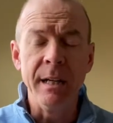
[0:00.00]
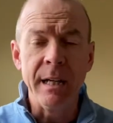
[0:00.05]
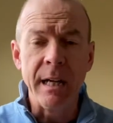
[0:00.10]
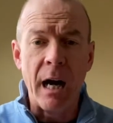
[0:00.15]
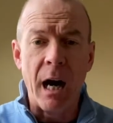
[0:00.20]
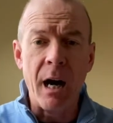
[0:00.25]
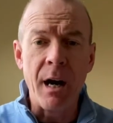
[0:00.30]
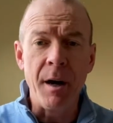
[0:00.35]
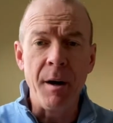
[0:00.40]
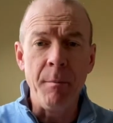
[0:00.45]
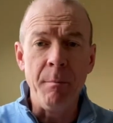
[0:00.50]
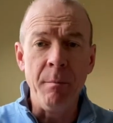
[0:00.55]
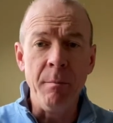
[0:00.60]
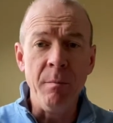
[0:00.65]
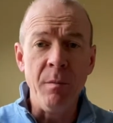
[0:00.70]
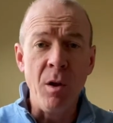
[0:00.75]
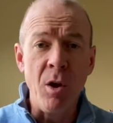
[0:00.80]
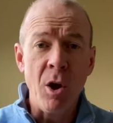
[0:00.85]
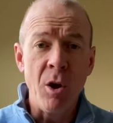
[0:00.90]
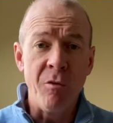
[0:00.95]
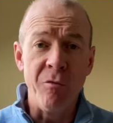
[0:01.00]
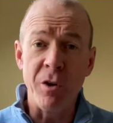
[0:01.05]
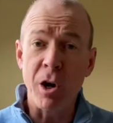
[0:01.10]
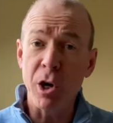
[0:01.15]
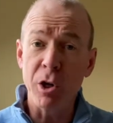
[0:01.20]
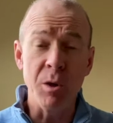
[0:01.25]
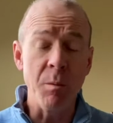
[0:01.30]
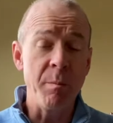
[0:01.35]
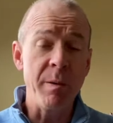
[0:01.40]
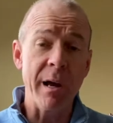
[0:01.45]

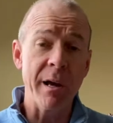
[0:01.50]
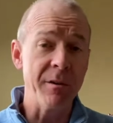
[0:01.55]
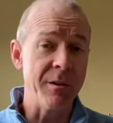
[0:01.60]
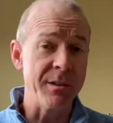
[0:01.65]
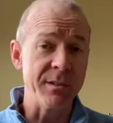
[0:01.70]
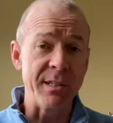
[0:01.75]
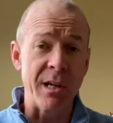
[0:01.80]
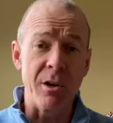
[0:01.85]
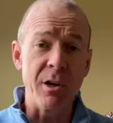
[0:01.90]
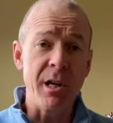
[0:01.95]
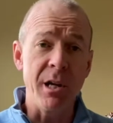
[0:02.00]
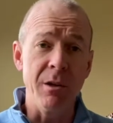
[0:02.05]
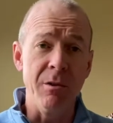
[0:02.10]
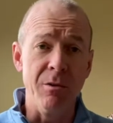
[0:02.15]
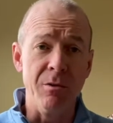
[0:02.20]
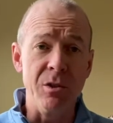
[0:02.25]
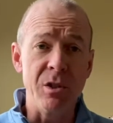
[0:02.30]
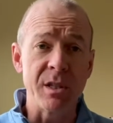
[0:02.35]
Volume pedals are huge.